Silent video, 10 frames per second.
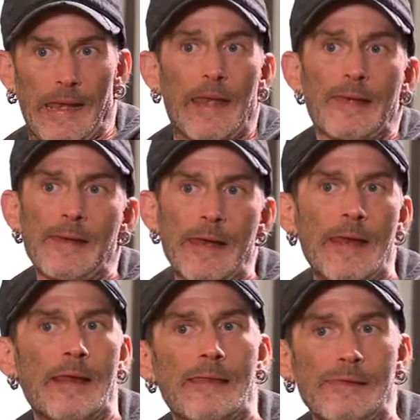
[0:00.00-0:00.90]
10
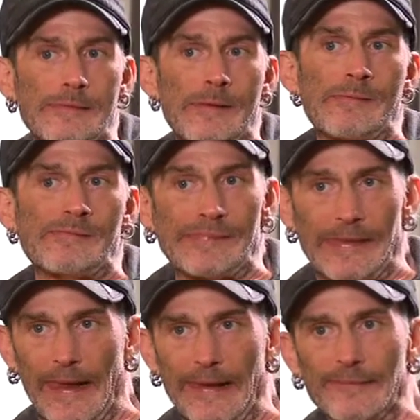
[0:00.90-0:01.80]
years, you've
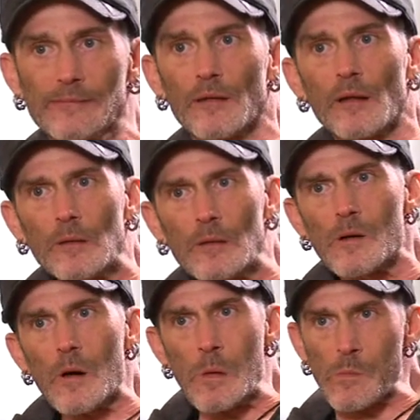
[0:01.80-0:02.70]
seen
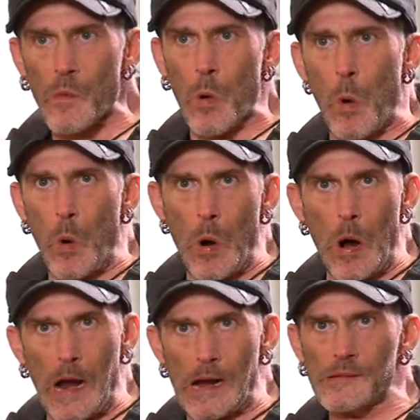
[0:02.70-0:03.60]

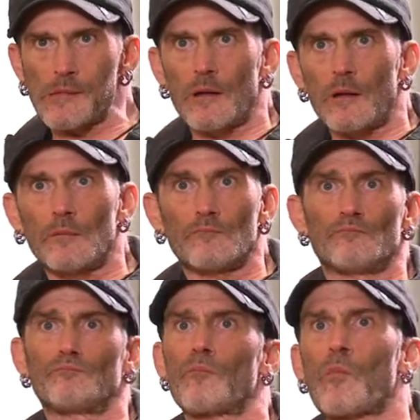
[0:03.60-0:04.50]
more
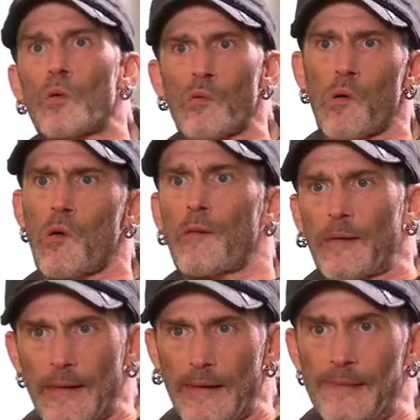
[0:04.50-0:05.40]

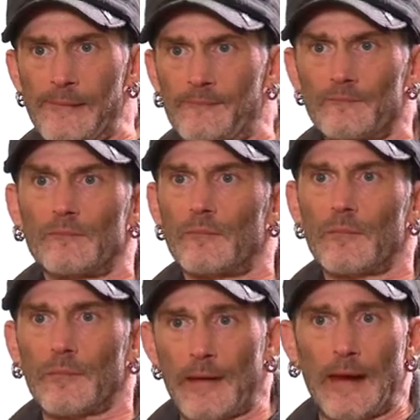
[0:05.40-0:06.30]
quirky
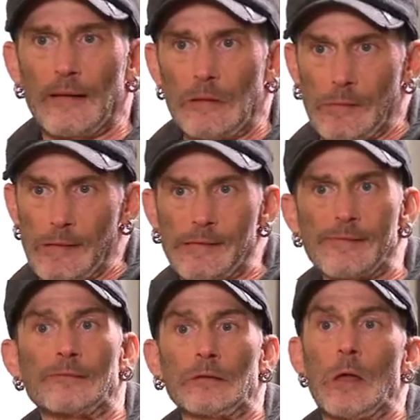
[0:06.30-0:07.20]

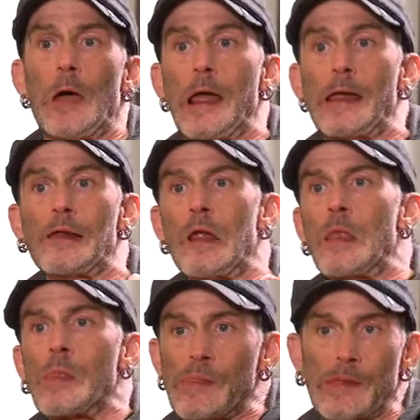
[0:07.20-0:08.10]
characters like
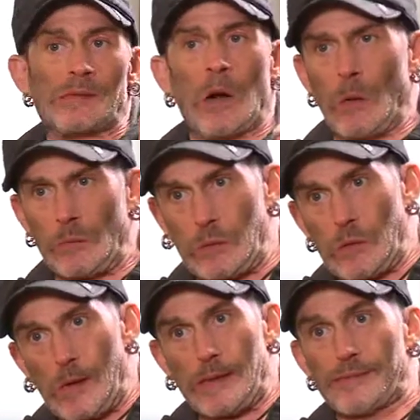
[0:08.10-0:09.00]
the Top
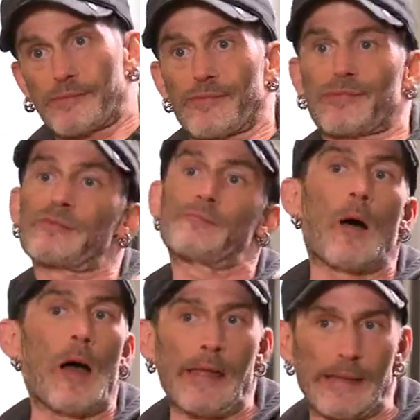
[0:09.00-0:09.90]
Twins,
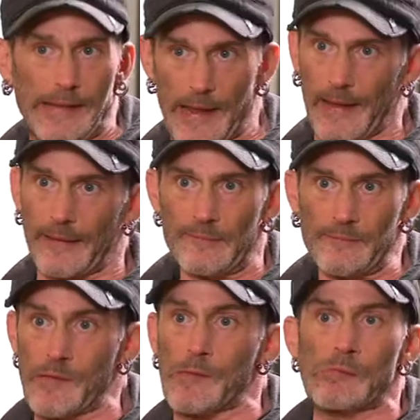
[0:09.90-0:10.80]
Mike
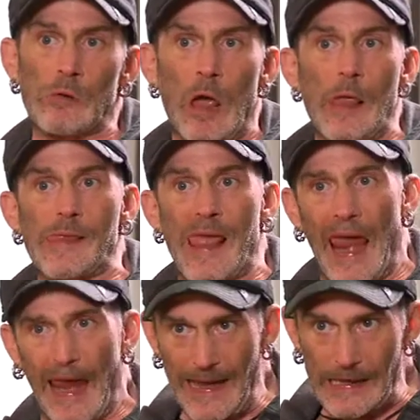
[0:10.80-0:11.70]
King, people like
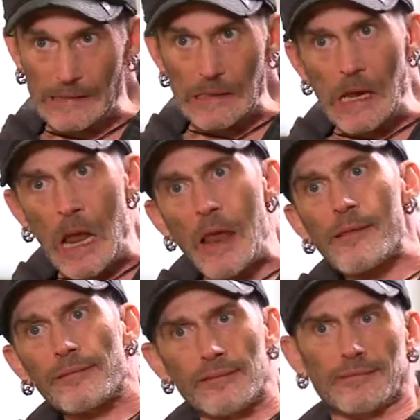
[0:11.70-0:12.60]
that,
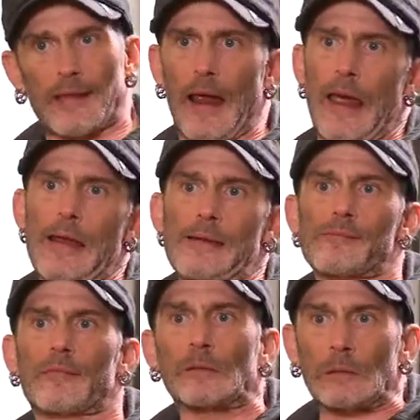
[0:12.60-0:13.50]
start
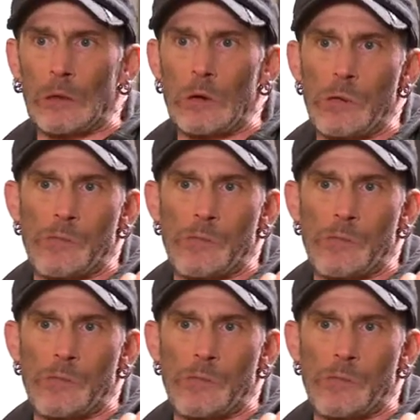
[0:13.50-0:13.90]
to